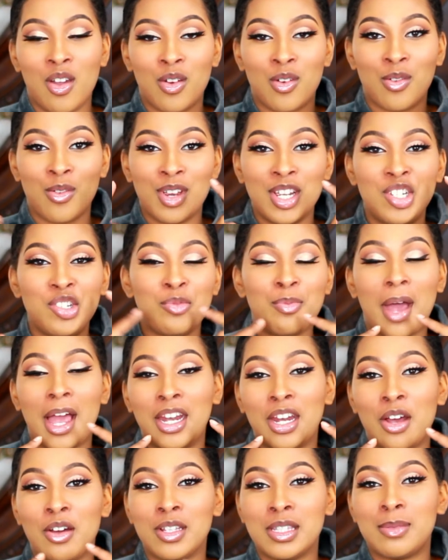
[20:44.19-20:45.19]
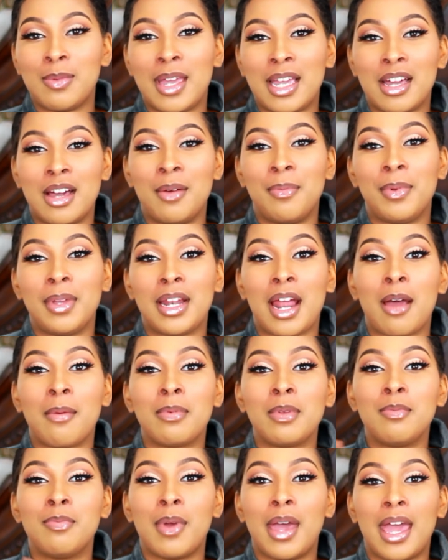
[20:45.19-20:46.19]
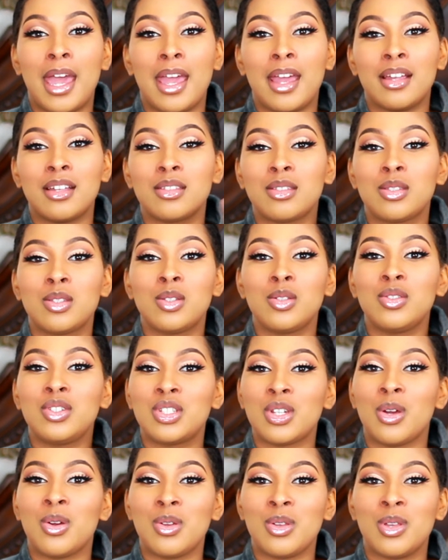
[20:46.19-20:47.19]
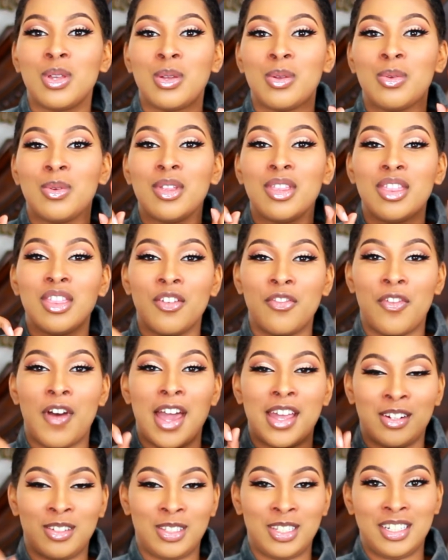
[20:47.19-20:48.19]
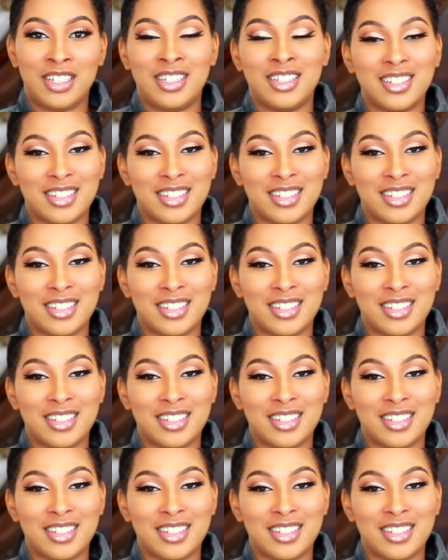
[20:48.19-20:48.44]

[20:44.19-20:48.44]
redo my nose makeup, and I'll be back to show you the final look.